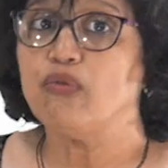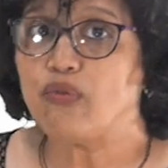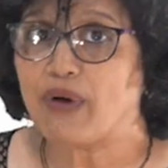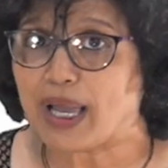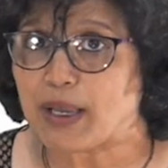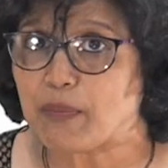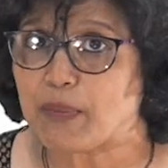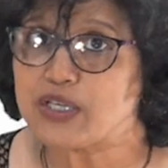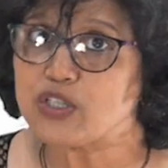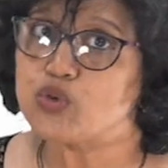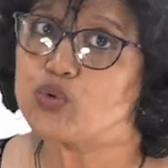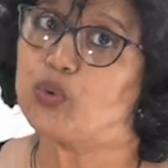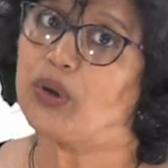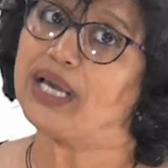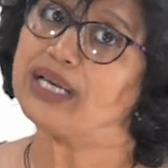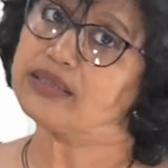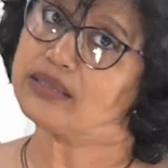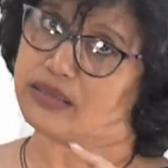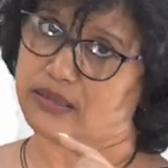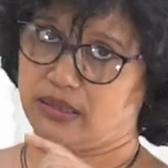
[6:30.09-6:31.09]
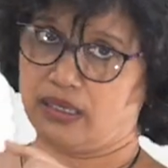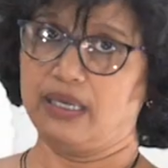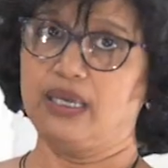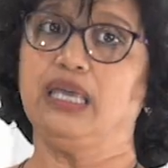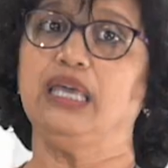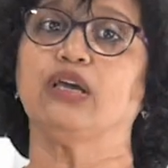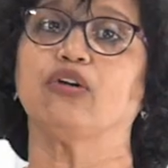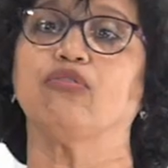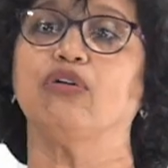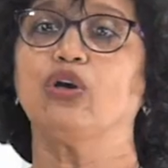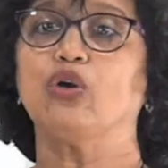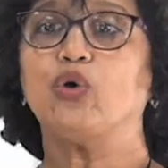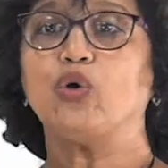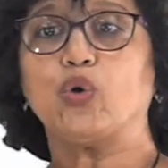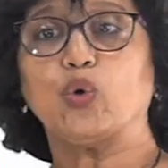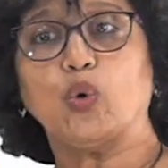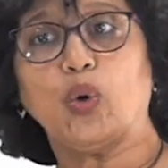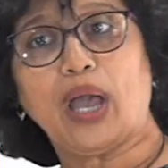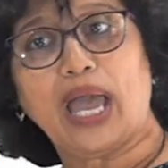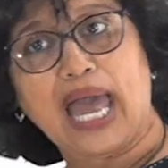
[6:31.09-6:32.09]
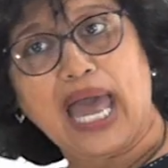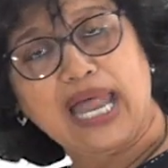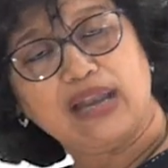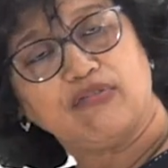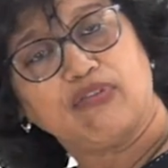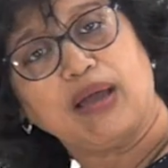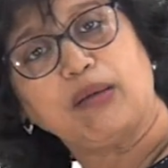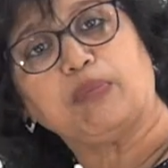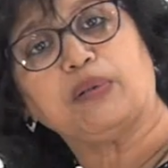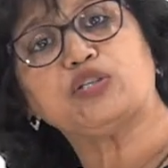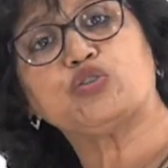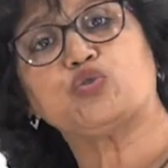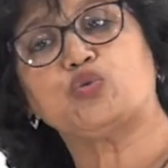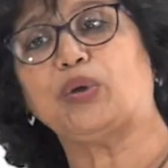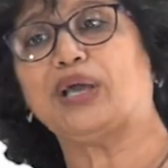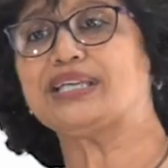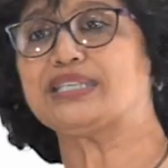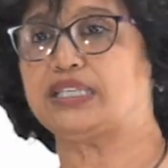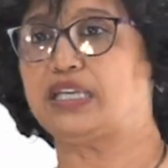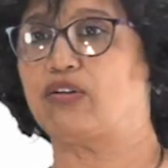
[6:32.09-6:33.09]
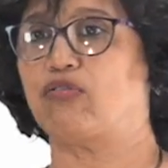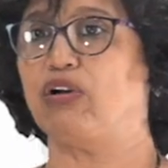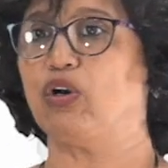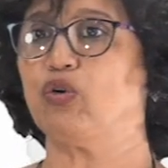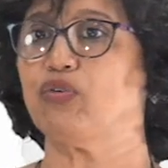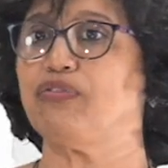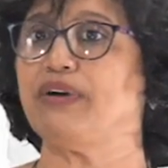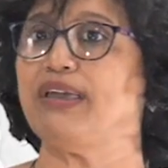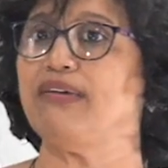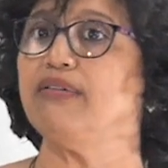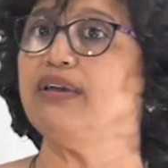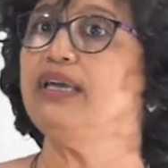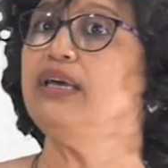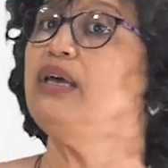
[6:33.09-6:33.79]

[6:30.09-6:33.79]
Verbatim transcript: y plus 2x equal to 2 and y plus 2x equal to 5.